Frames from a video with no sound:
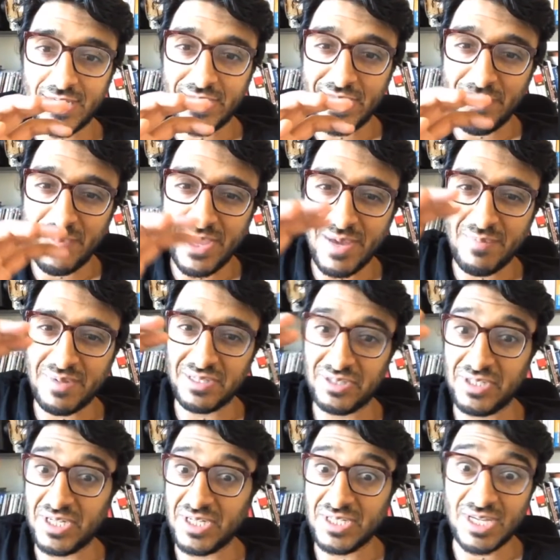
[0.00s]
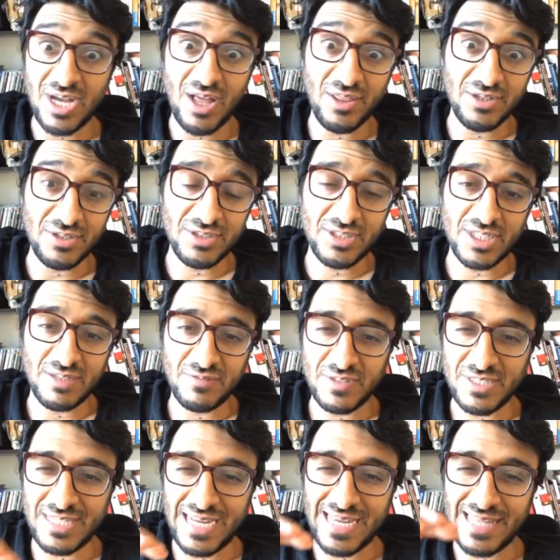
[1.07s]
DBMS does other stuff. It's
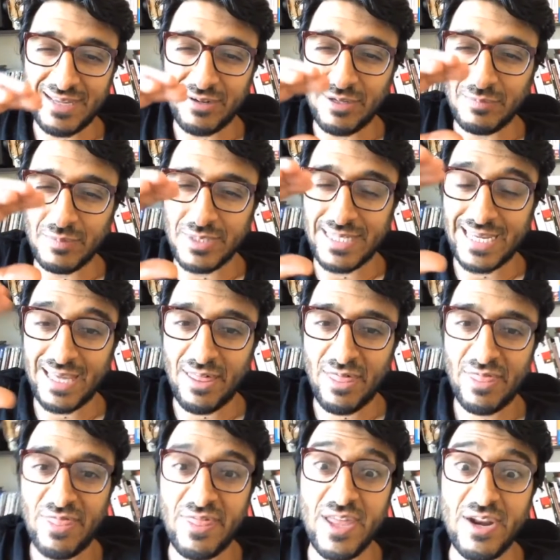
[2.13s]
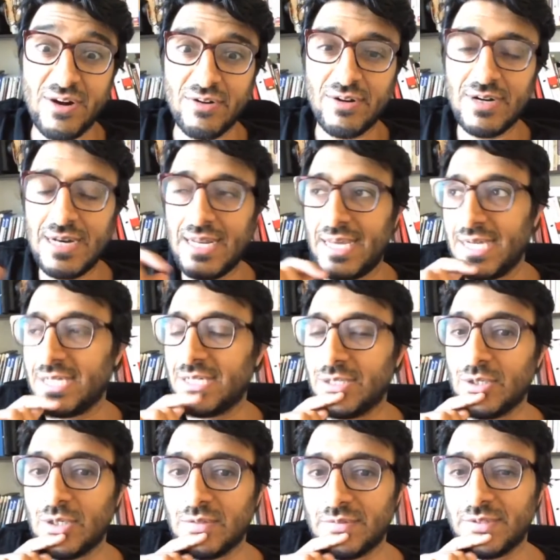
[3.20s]
like a, almost like a thinner layer
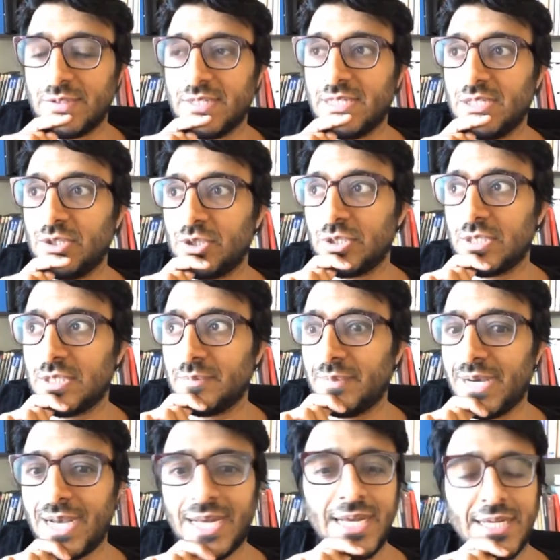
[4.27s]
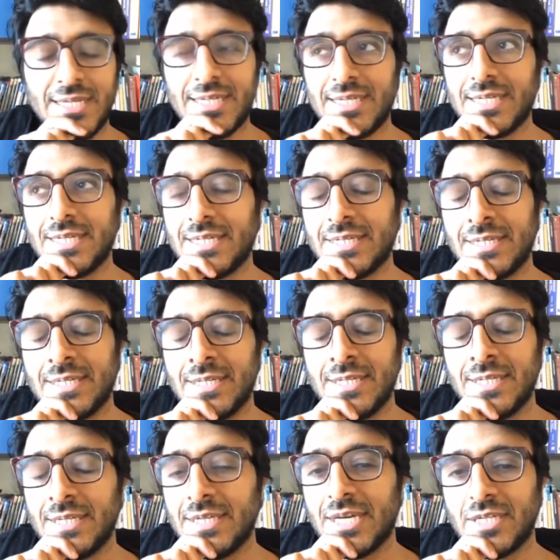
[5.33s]
over the engine, but uh,
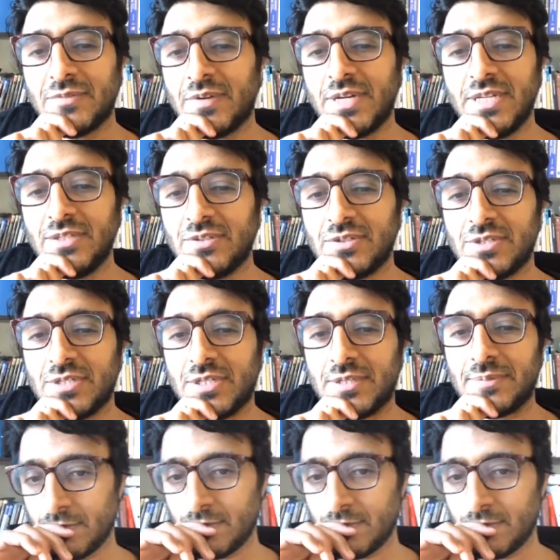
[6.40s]
it's very interesting.